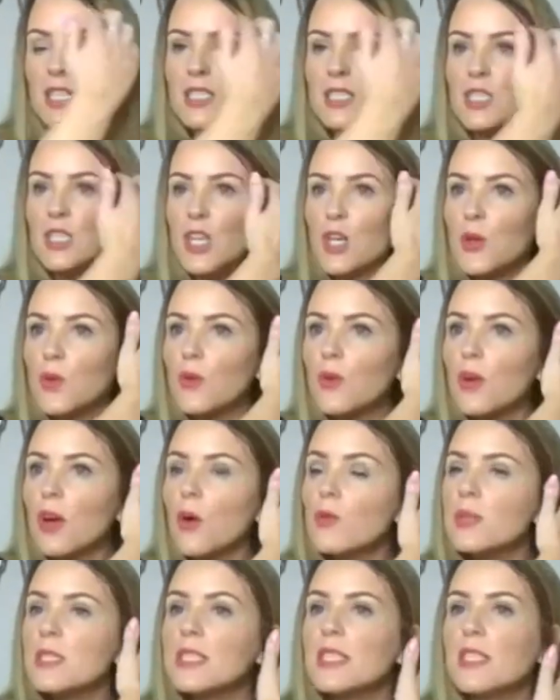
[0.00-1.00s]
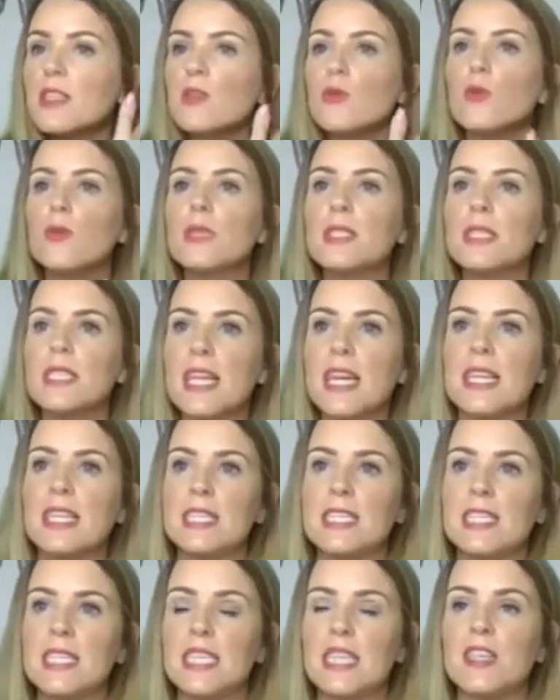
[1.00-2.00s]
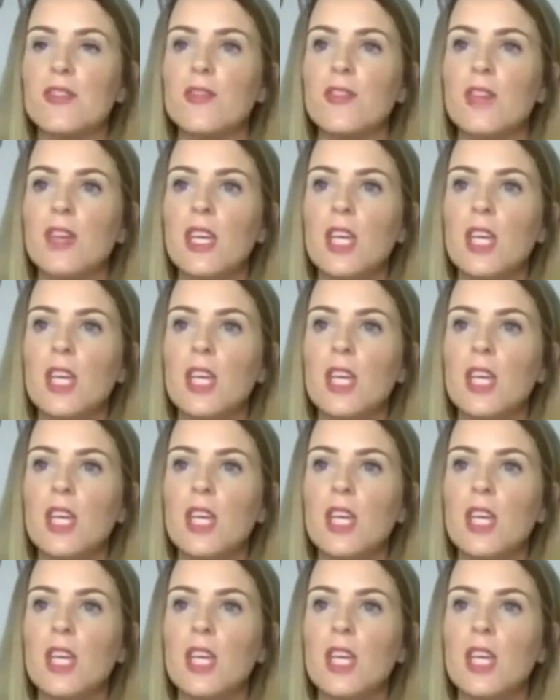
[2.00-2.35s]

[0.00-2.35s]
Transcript: So I wouldn't say they're always negative,